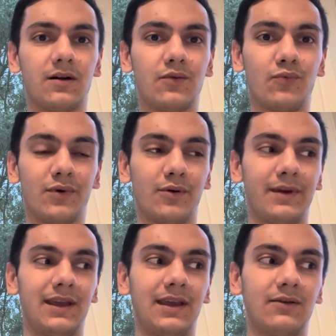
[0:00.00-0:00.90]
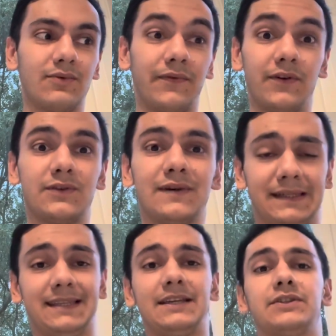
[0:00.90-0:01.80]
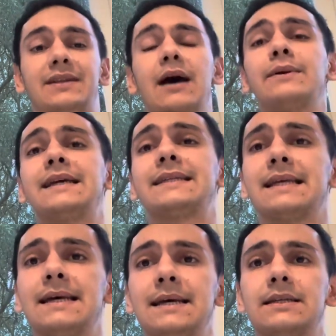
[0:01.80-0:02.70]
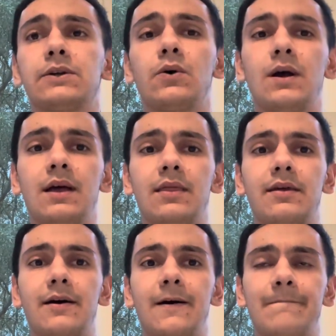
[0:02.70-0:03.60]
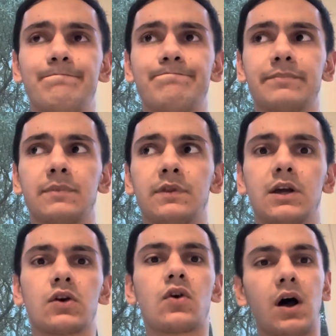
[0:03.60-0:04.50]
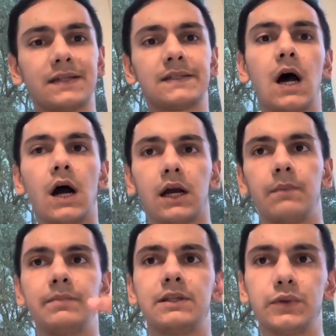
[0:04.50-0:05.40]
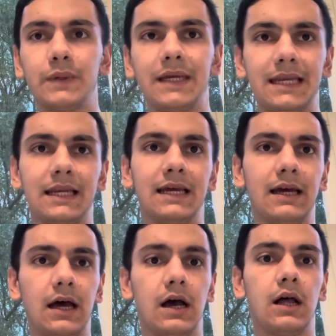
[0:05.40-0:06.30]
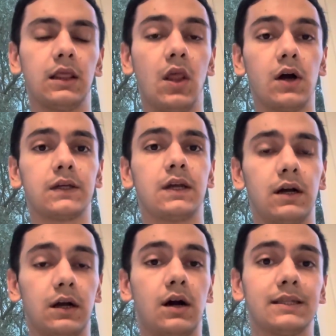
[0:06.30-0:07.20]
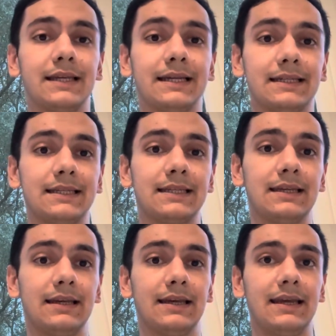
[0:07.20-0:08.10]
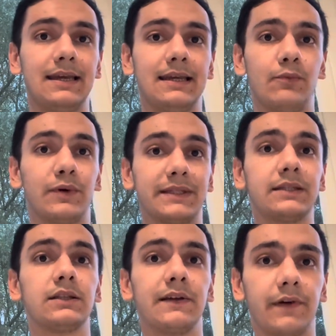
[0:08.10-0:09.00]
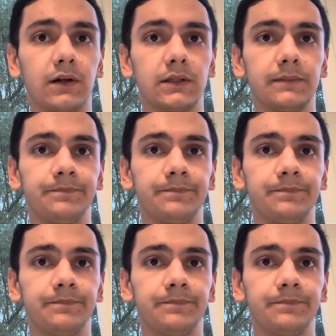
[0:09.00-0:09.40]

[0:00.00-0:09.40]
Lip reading: what we refer to as attention nowadays. So the crosstalk between long context, it was still difficult.